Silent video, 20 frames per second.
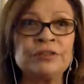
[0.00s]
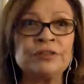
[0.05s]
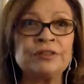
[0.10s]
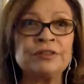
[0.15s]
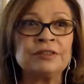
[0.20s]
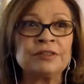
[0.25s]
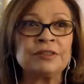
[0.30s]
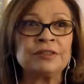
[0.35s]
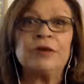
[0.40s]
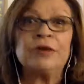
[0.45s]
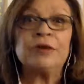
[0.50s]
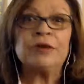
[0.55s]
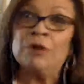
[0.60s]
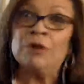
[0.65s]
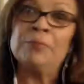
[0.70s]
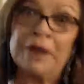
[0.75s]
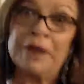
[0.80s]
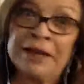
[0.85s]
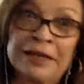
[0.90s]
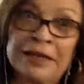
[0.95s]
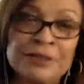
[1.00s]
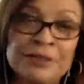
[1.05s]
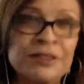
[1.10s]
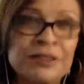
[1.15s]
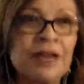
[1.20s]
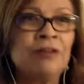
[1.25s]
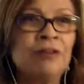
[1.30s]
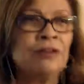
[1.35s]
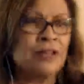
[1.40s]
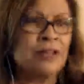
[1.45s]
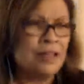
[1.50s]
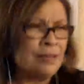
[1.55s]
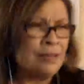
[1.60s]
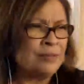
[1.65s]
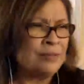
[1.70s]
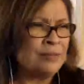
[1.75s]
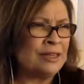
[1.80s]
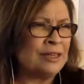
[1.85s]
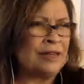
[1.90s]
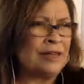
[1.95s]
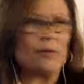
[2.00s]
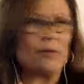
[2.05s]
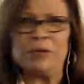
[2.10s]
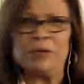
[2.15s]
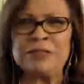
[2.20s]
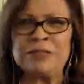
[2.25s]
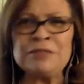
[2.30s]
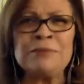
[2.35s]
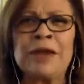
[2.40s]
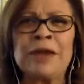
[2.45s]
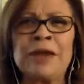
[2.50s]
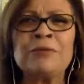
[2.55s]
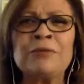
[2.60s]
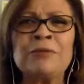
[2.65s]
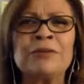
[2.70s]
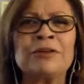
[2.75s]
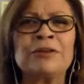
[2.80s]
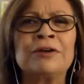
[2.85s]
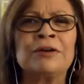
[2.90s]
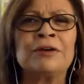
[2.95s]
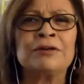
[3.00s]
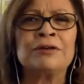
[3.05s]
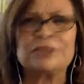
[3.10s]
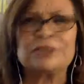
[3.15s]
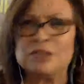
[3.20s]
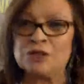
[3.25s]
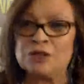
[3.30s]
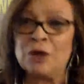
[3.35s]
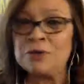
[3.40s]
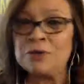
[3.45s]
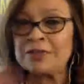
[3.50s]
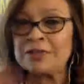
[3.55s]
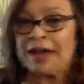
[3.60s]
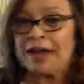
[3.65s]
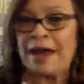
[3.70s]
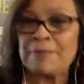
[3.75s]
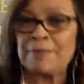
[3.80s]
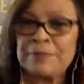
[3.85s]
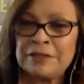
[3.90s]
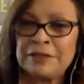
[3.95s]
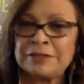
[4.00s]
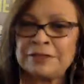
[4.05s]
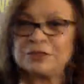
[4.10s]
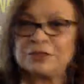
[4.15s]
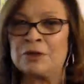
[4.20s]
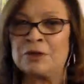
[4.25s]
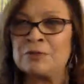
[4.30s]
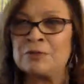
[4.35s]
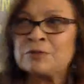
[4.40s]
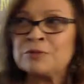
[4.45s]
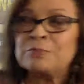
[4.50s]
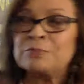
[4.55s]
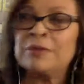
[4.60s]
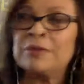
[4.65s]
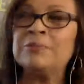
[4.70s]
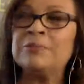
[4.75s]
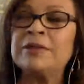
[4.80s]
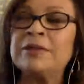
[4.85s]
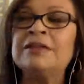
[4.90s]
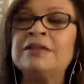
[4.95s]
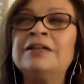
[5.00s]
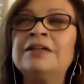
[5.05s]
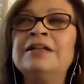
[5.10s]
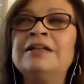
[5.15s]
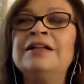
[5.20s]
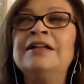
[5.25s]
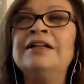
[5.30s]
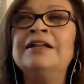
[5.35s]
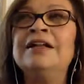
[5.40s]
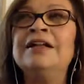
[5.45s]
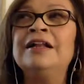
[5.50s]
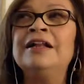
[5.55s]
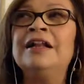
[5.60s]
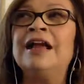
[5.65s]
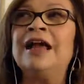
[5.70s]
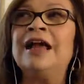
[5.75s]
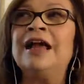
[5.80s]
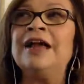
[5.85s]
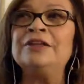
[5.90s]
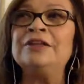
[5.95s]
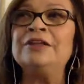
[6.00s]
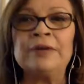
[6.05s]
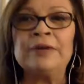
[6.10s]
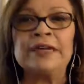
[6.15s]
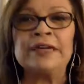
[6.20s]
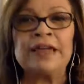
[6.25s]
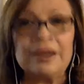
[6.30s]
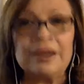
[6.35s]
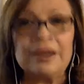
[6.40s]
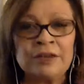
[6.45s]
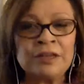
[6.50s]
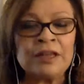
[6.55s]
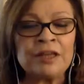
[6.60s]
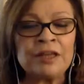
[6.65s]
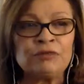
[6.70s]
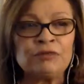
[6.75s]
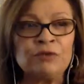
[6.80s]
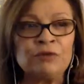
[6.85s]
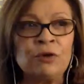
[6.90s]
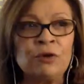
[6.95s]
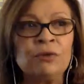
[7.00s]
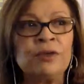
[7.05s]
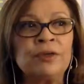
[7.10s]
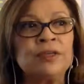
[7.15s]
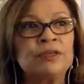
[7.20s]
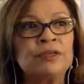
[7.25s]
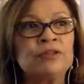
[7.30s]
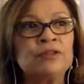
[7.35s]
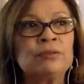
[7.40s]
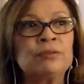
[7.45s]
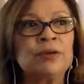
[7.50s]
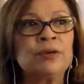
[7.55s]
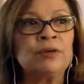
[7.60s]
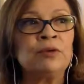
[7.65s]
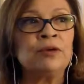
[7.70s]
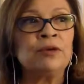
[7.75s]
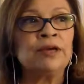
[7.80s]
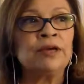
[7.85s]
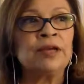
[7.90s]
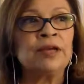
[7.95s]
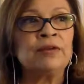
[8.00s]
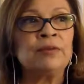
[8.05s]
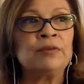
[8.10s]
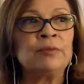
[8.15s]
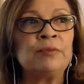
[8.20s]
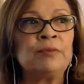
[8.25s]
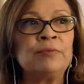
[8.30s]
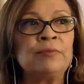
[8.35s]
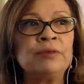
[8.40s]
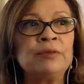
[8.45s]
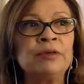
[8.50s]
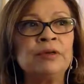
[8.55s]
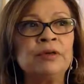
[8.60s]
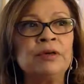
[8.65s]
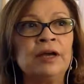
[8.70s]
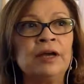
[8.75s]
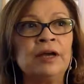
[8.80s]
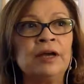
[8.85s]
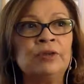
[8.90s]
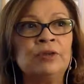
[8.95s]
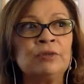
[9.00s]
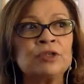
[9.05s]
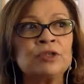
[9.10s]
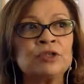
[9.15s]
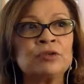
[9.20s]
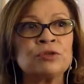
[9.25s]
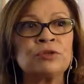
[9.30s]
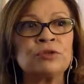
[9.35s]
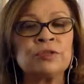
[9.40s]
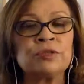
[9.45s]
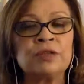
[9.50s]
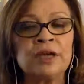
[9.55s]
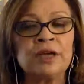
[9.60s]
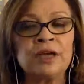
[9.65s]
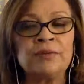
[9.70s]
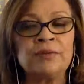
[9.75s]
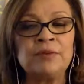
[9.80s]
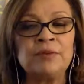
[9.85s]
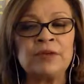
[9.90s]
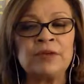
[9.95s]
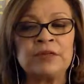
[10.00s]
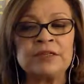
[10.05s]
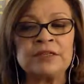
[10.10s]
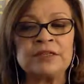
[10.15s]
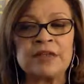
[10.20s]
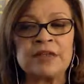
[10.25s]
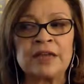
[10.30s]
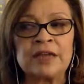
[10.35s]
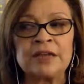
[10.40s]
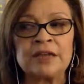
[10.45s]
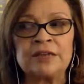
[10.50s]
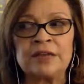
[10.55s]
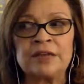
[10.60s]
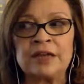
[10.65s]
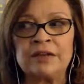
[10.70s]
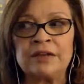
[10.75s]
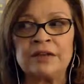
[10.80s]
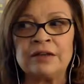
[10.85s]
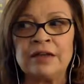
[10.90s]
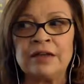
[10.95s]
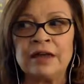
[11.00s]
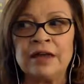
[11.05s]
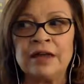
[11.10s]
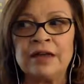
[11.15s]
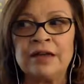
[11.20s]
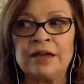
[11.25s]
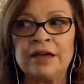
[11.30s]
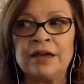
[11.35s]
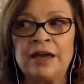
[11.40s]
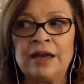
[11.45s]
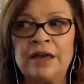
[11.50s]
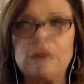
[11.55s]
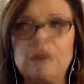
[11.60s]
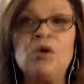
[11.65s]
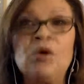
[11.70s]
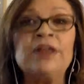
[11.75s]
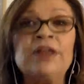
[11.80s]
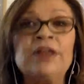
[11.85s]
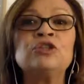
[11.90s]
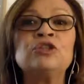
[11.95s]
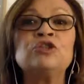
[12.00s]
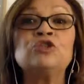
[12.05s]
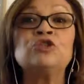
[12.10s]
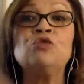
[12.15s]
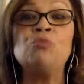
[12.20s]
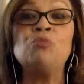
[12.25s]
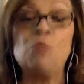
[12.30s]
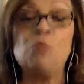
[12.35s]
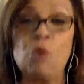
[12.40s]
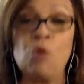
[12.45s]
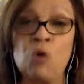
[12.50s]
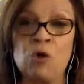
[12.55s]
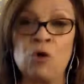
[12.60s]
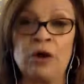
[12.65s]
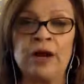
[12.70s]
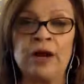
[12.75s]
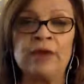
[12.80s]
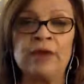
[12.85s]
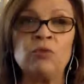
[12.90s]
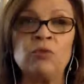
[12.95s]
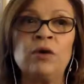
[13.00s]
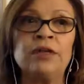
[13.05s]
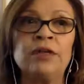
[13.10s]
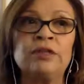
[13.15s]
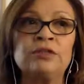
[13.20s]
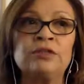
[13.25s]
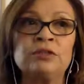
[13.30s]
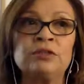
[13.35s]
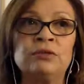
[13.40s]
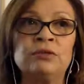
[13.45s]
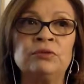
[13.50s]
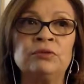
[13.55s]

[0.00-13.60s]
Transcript: like who are my age now, looking at me like, what's the matter with her? She's always happy and she's always bubbly. And, I carried that forward into my work. And I remember there was a certain time where I decided that I wanted to do more. I wanted to